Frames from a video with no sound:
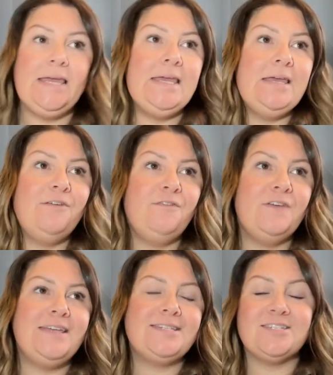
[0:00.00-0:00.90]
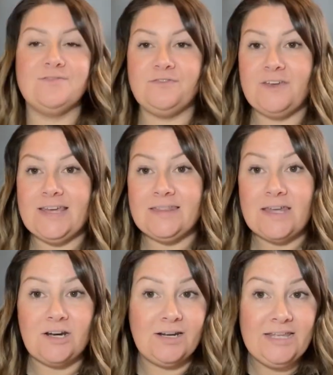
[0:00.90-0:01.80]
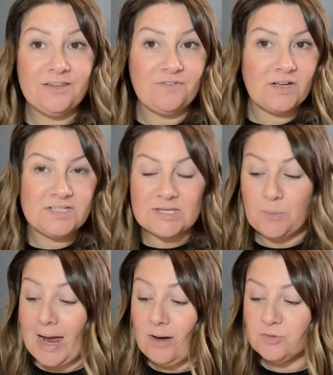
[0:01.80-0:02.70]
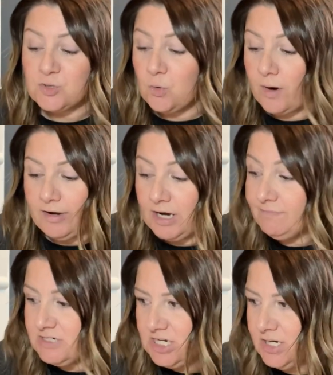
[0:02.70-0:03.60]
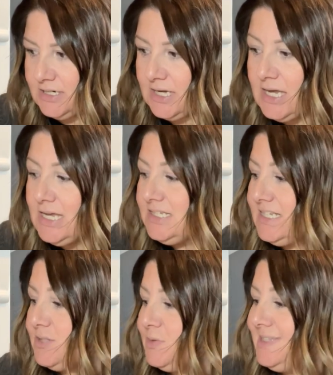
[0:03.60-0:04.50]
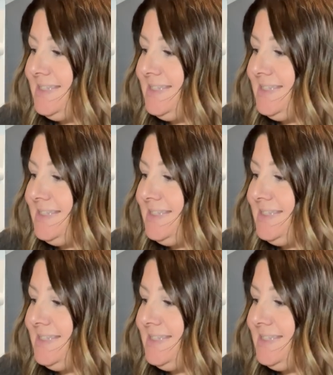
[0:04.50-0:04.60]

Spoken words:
if it doesn't fit, then I'll either find somewhere else or I can return it. So this was